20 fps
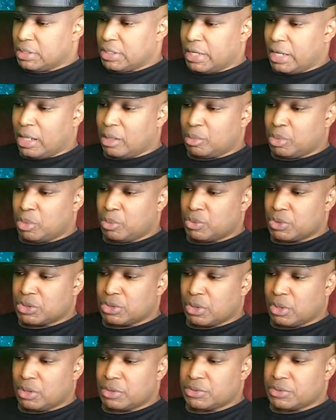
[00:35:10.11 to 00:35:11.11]
the album
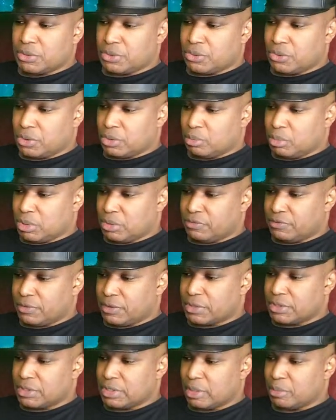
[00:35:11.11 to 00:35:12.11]
was also notable for
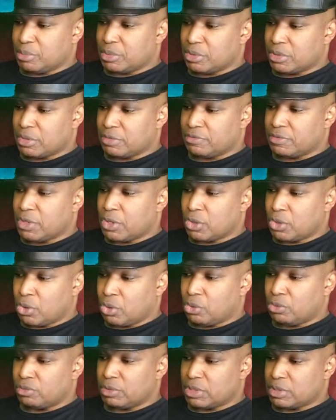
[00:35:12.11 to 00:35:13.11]
its number of
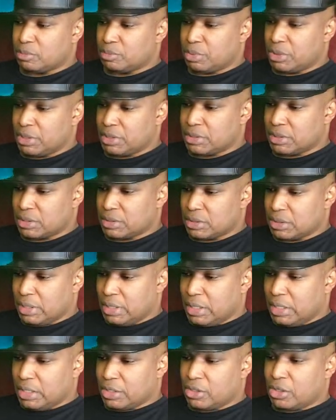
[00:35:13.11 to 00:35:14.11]
co-written pieces,
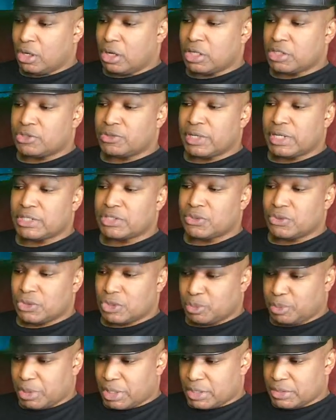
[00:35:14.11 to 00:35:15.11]
in contrast to
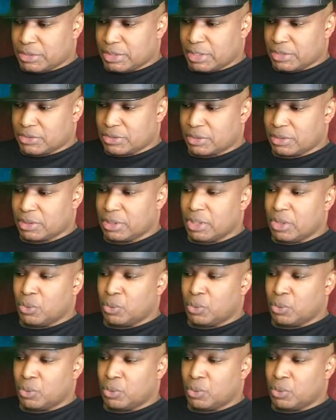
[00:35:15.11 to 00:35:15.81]
its predecessor,